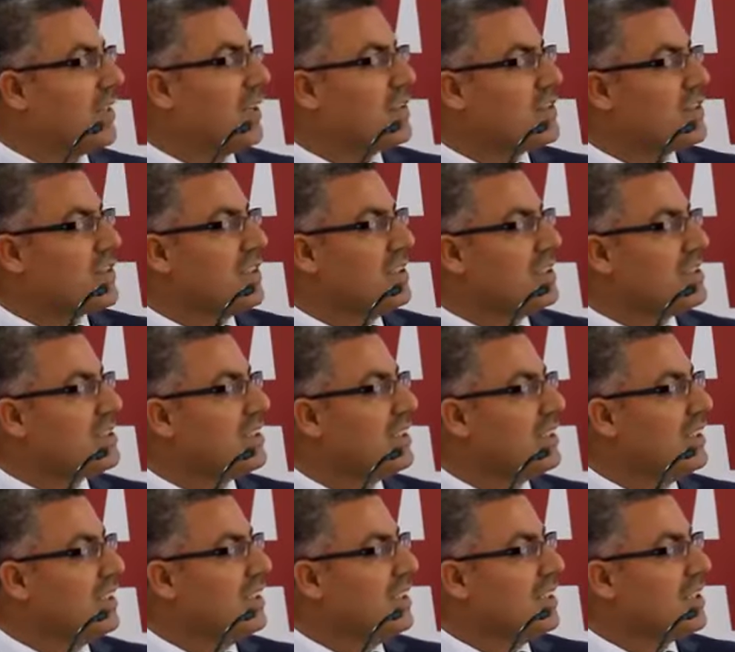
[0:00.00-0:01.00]
attentions,
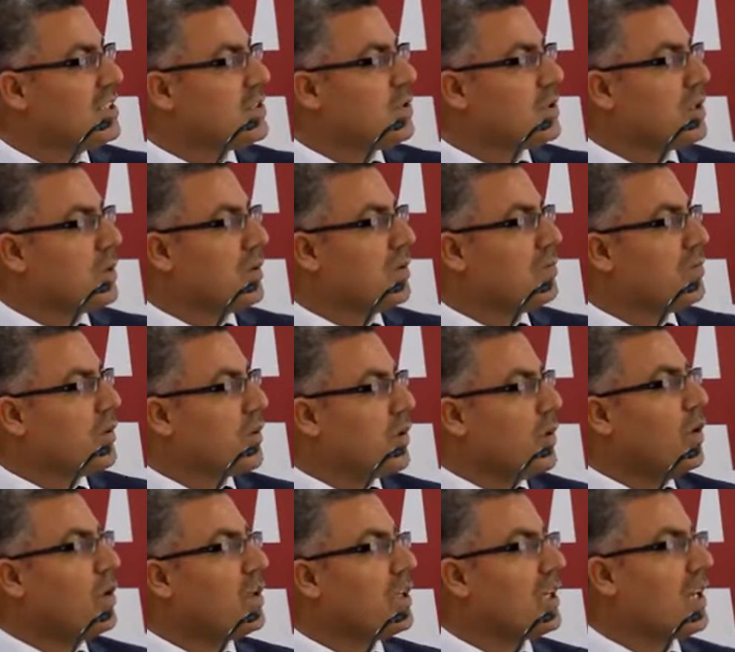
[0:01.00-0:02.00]
suitable for
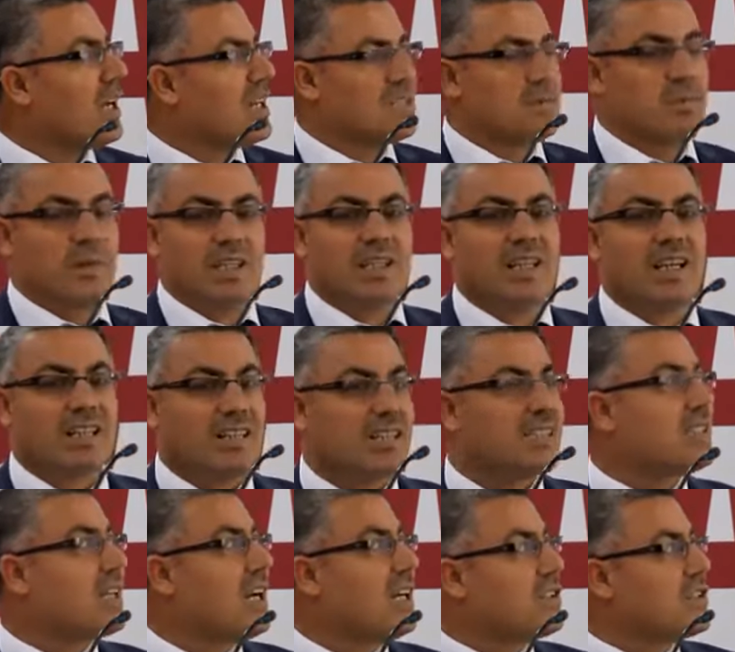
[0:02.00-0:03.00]
whole class meeting
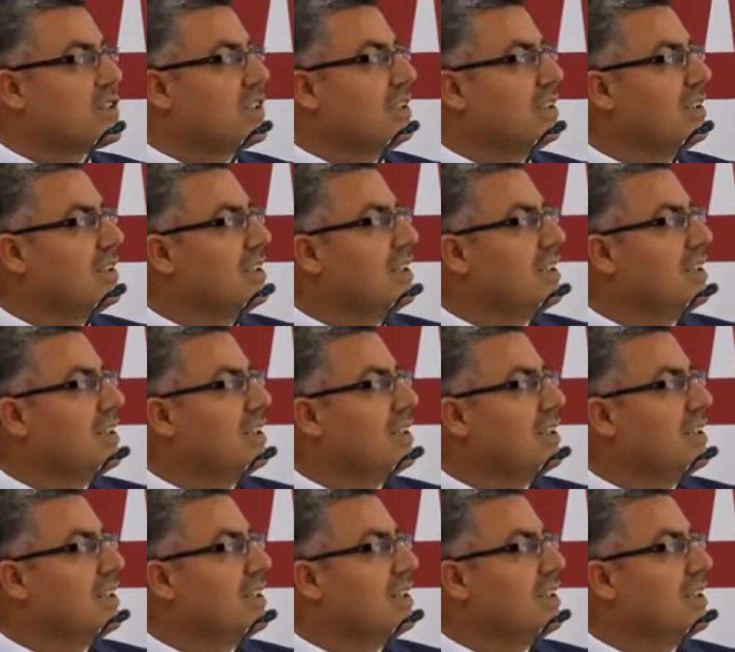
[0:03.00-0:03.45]
discussion.